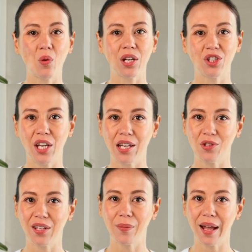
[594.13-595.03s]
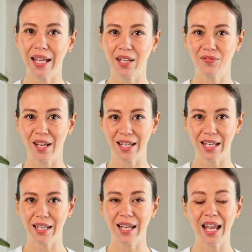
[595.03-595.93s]
change they made, if
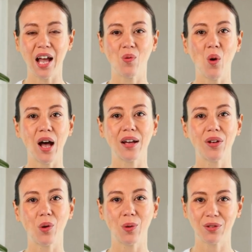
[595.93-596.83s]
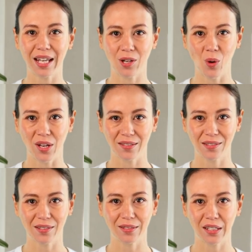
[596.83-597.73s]
any, and what the old data
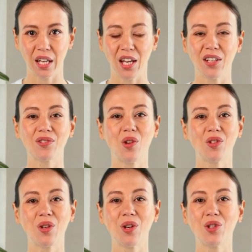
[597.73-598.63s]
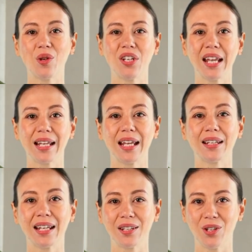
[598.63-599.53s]
was. This also is unique in
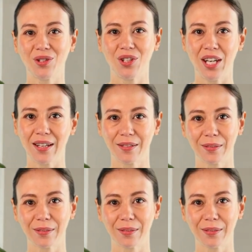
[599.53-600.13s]
the industry.